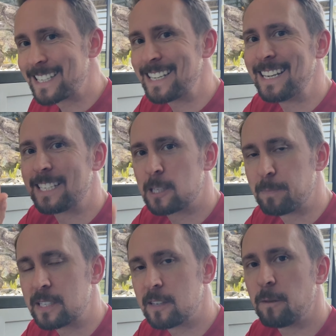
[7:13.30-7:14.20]
is in its
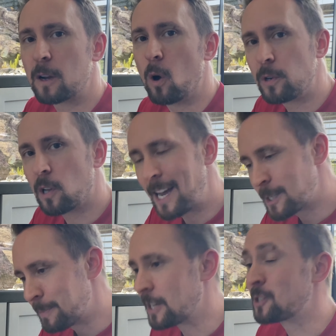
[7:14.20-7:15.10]
specific own
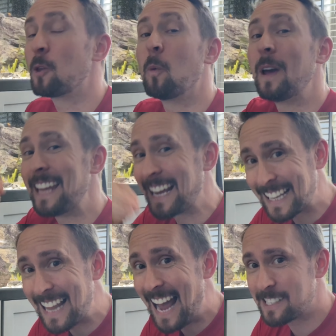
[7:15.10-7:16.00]
class because of the way they
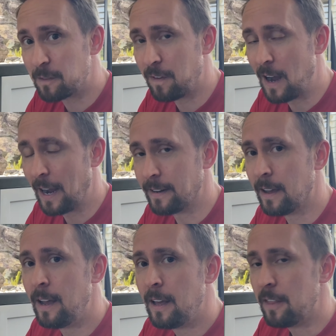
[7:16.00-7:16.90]
classified
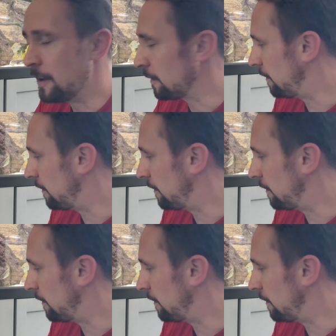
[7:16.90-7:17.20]
their